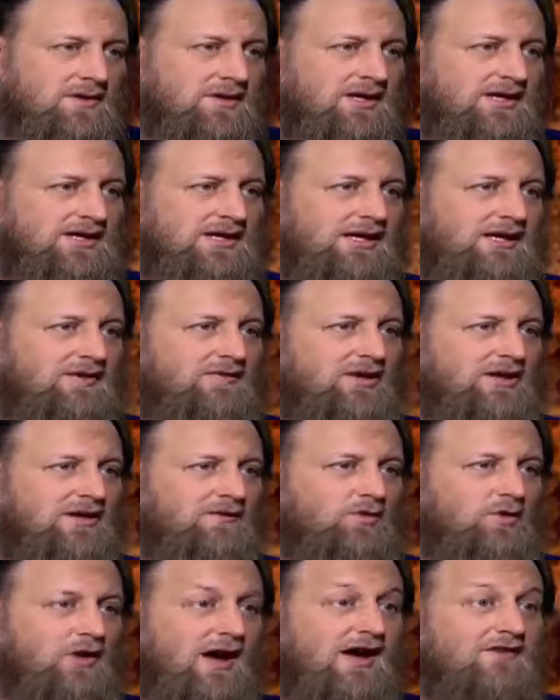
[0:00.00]
Even if
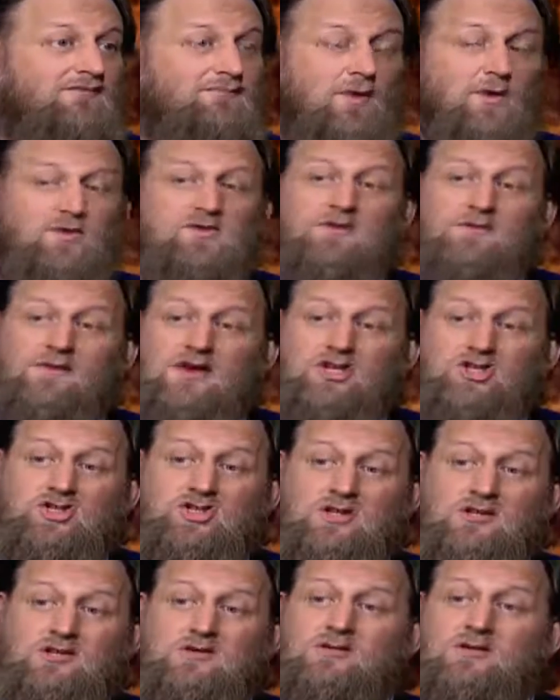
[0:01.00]
you have
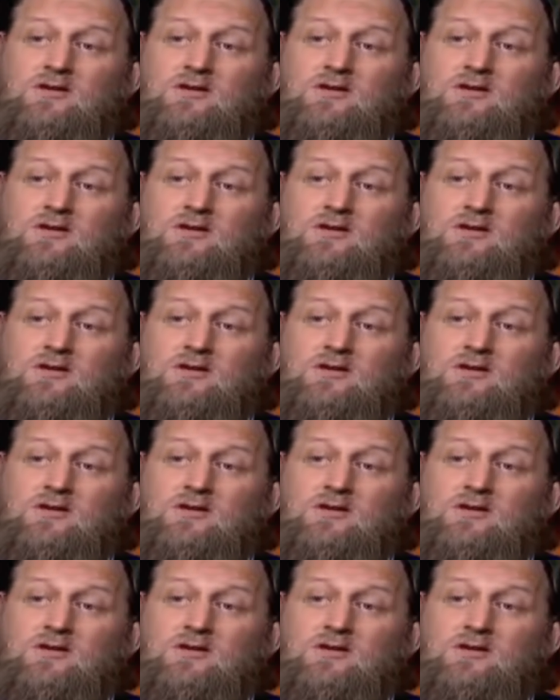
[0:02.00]
motivation